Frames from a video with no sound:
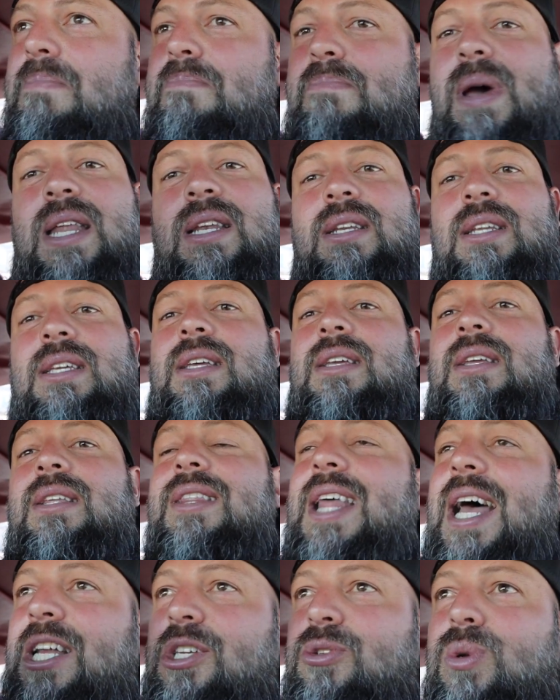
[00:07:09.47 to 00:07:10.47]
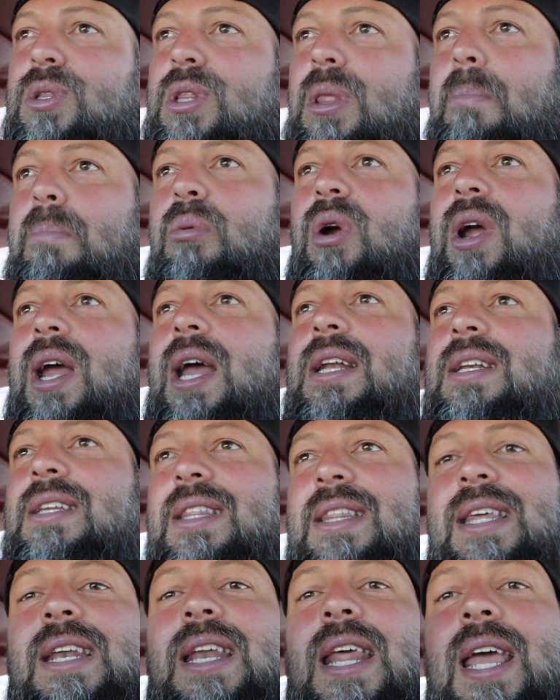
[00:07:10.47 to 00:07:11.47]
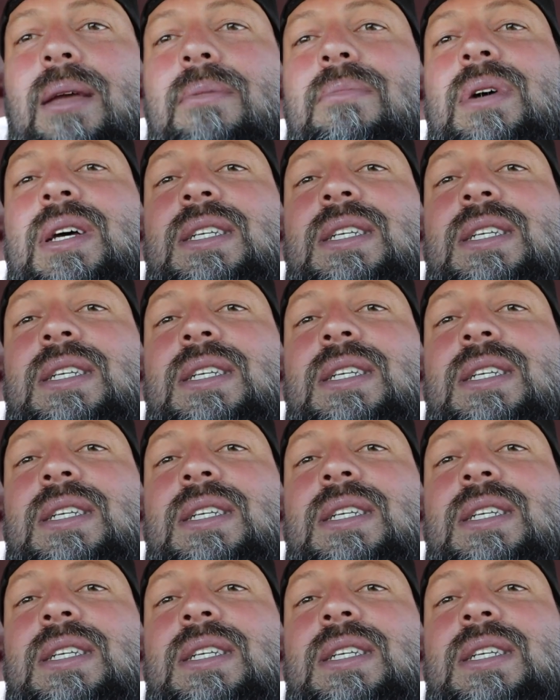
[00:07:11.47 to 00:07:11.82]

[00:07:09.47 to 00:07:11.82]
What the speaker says: Bentley. That's what the brand, the name